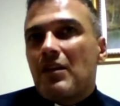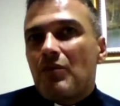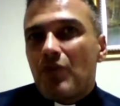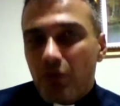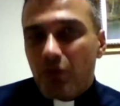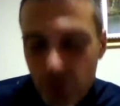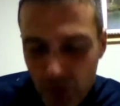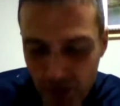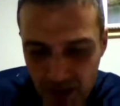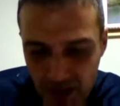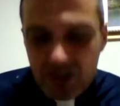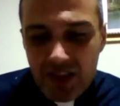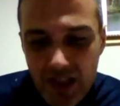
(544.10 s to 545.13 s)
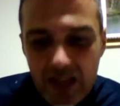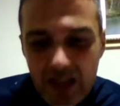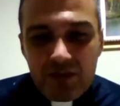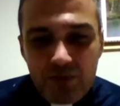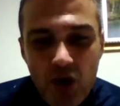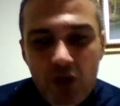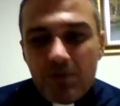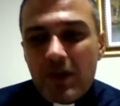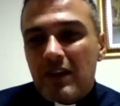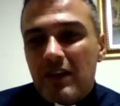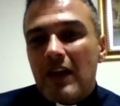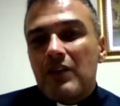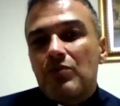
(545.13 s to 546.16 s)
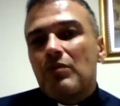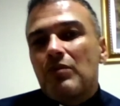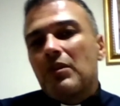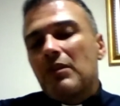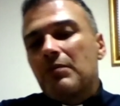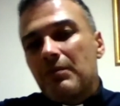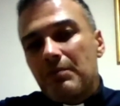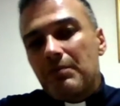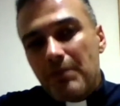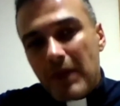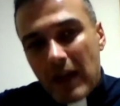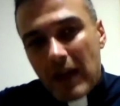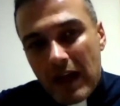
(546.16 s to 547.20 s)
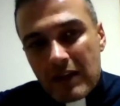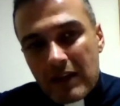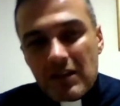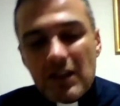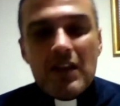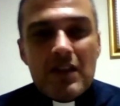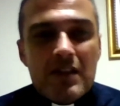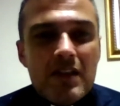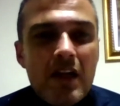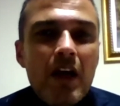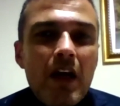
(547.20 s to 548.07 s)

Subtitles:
we will reach that moment that we will be at ease.